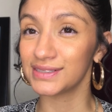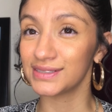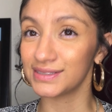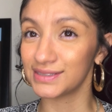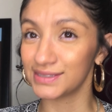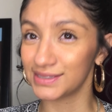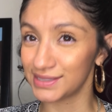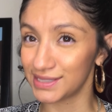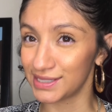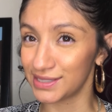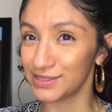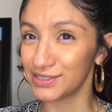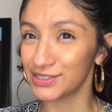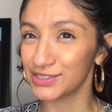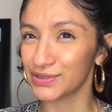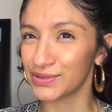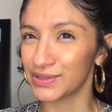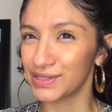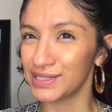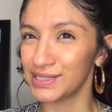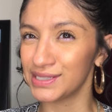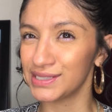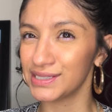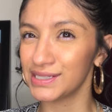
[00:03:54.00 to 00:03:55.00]
Sounds
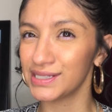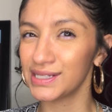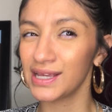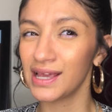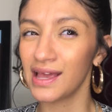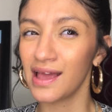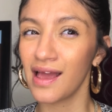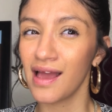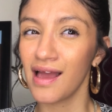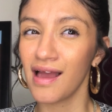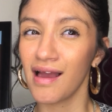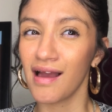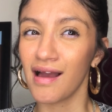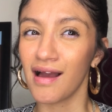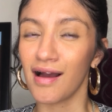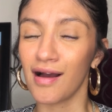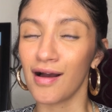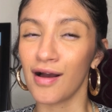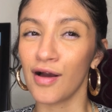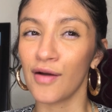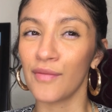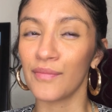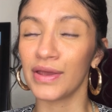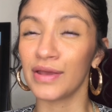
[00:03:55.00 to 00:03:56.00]
crazy.
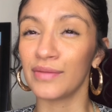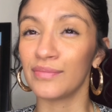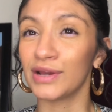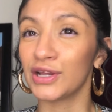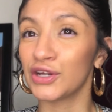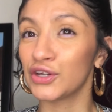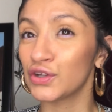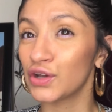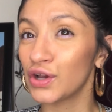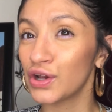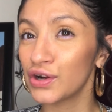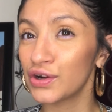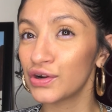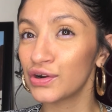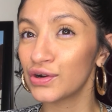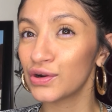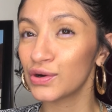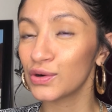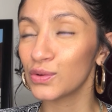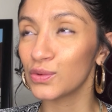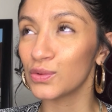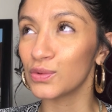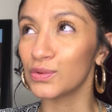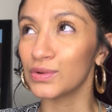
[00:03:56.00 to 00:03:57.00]
And my daughter,
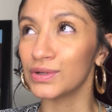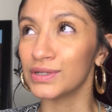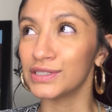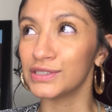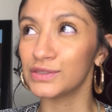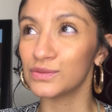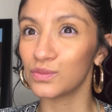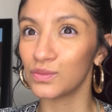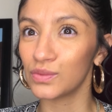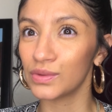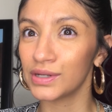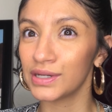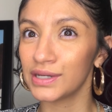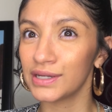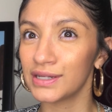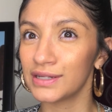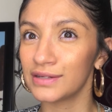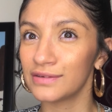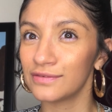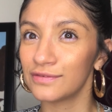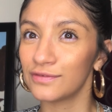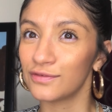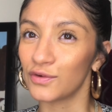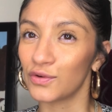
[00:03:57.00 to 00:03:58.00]
who is 1,
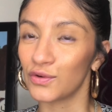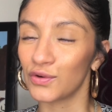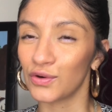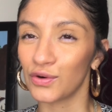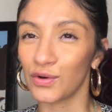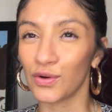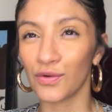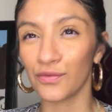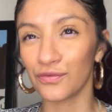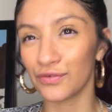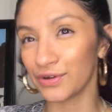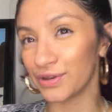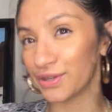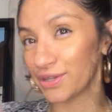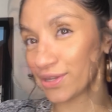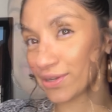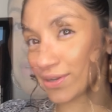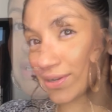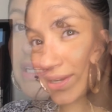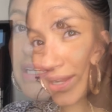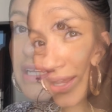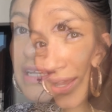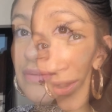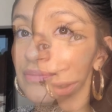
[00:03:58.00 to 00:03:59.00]
for over a year
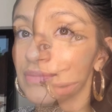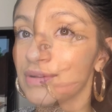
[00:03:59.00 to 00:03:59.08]
now.